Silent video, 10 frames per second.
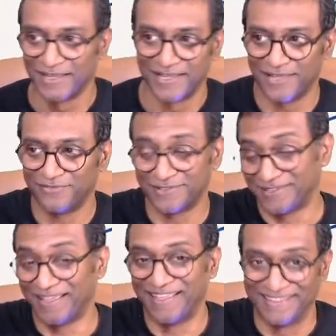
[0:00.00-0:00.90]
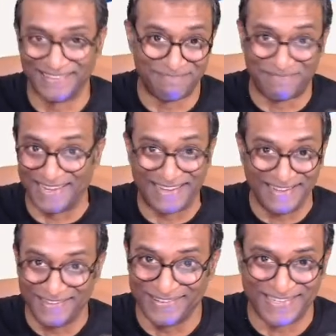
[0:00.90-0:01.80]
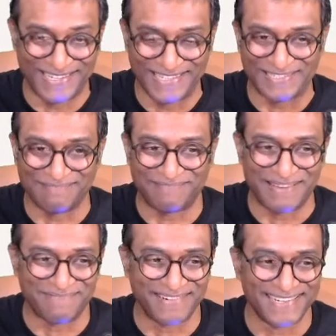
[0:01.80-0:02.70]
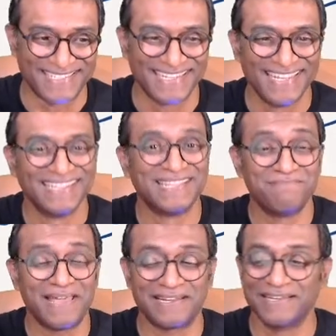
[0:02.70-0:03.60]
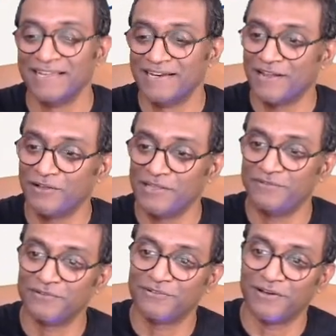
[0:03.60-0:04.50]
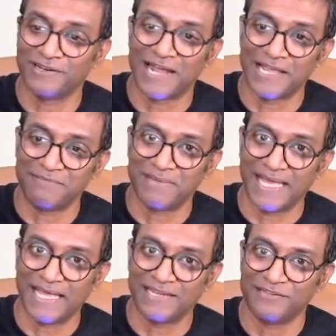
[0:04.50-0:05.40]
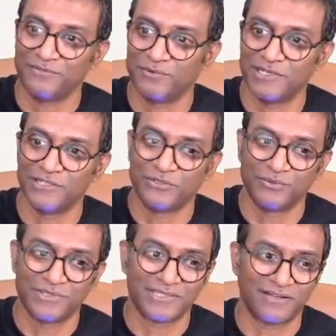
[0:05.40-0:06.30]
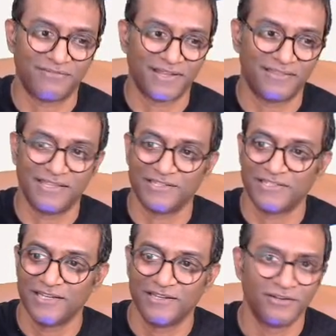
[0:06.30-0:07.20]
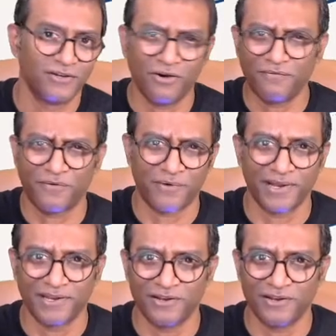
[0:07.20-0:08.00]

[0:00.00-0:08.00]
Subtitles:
If the bigger sheet of paper is, the better. Now, if you got an iPad, if you want to do stuff like this, go for it.